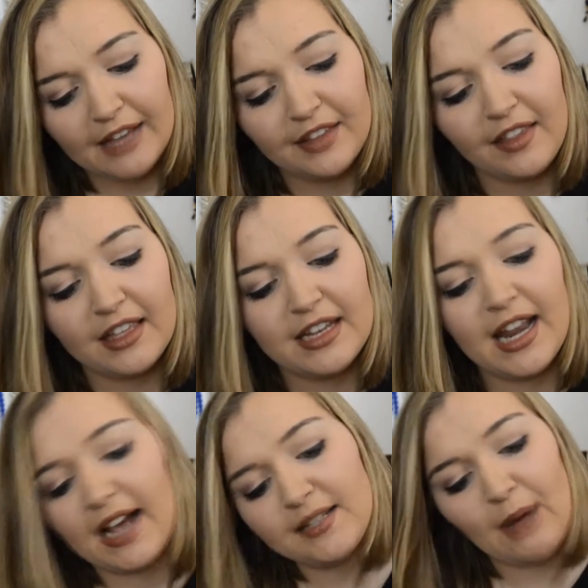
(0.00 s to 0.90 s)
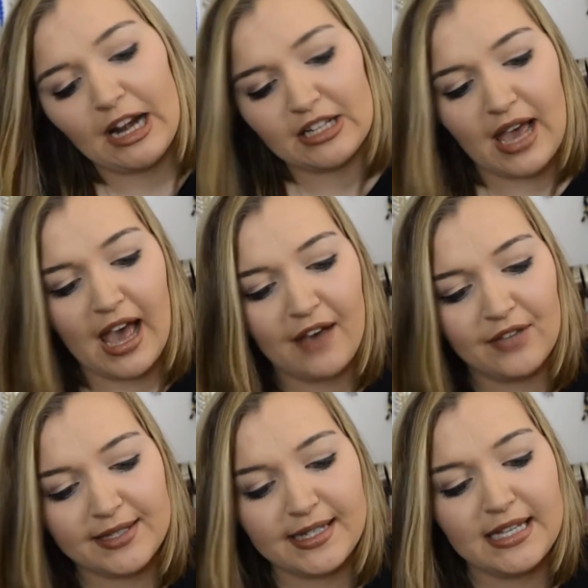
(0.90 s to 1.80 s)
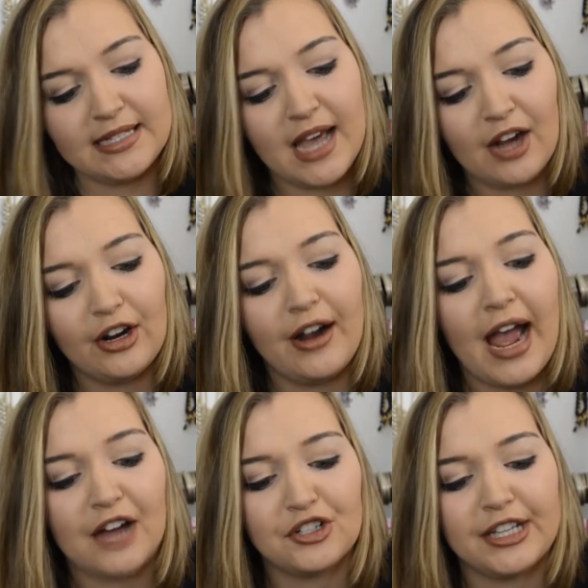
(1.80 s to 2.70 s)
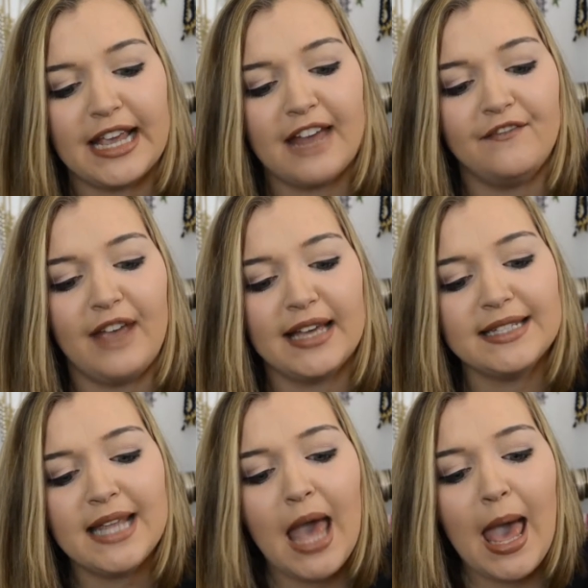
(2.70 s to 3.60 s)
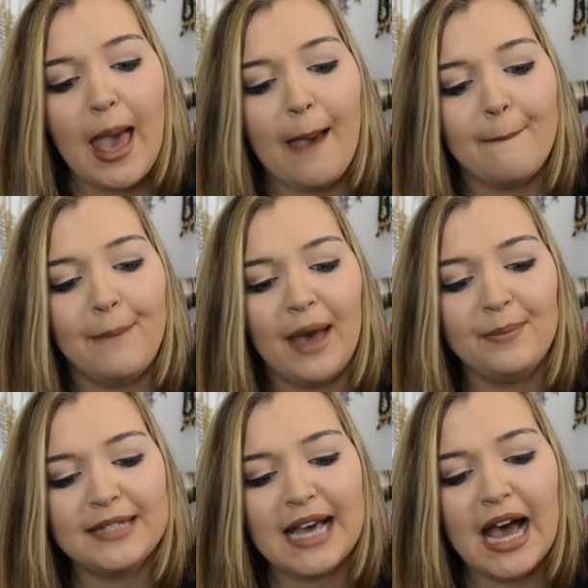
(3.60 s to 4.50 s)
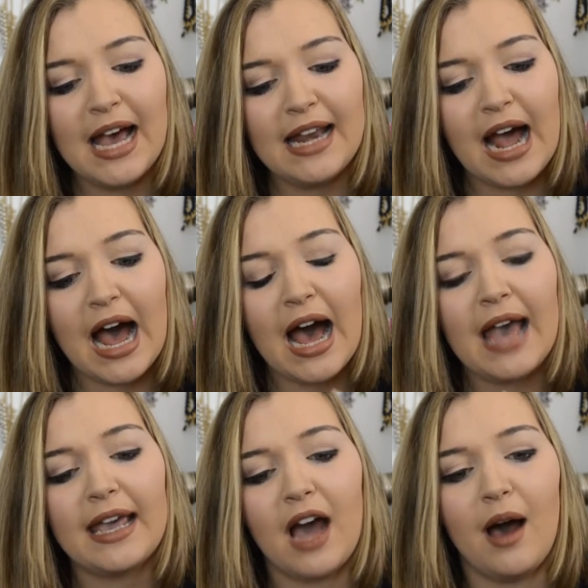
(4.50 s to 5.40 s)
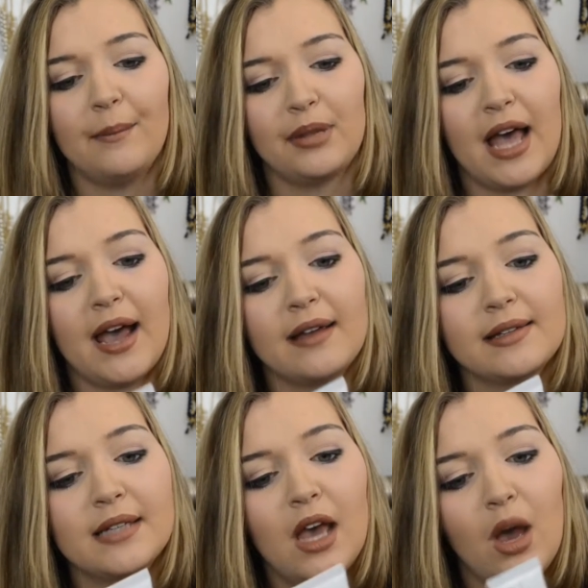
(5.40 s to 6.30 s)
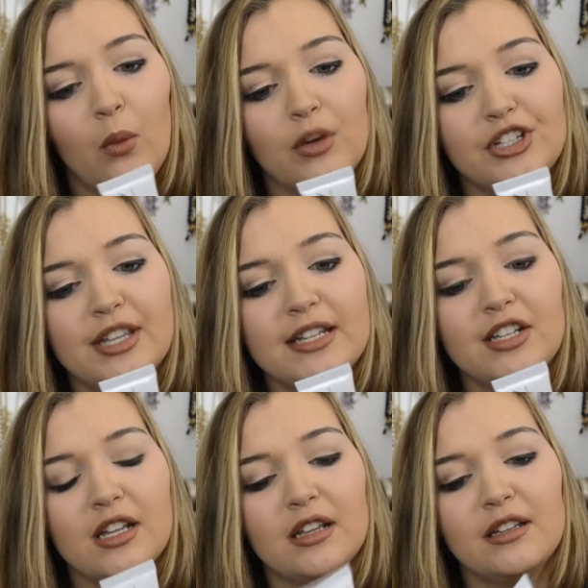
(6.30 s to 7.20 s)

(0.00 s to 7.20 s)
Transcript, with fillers: And then the next product I have is the Tucker Ashley Advanced Peptide Eye Complex, which this